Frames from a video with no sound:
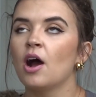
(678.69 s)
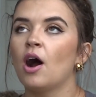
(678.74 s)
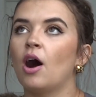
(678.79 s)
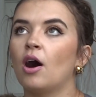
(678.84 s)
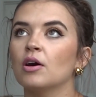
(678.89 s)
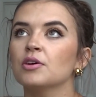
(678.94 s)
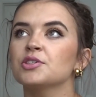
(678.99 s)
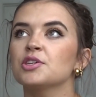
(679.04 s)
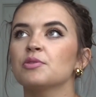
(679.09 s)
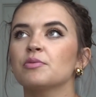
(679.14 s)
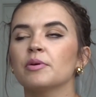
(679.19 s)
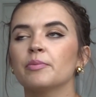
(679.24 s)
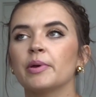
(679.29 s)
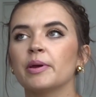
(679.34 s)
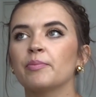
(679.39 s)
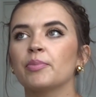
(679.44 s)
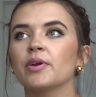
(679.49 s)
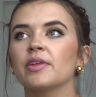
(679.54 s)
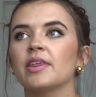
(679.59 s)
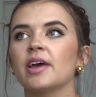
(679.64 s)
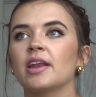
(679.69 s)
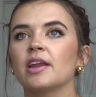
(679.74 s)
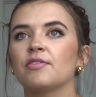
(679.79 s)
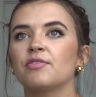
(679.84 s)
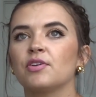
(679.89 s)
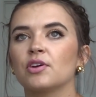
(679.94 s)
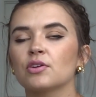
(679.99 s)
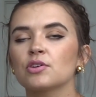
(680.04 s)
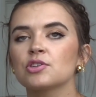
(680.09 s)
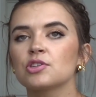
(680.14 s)
Also remember that
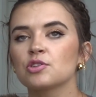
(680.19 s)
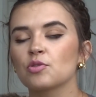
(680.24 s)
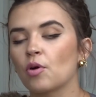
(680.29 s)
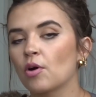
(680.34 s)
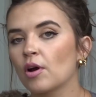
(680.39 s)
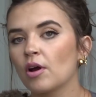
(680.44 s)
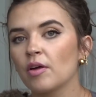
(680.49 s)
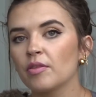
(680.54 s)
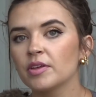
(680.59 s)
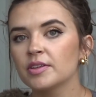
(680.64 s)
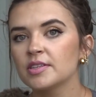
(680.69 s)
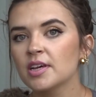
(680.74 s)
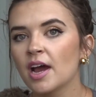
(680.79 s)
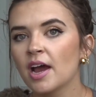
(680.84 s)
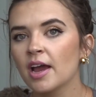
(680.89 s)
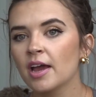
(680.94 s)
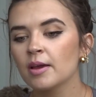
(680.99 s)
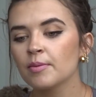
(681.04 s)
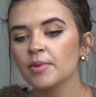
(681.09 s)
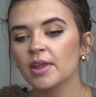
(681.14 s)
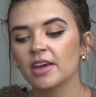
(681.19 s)
if you're sore all the time,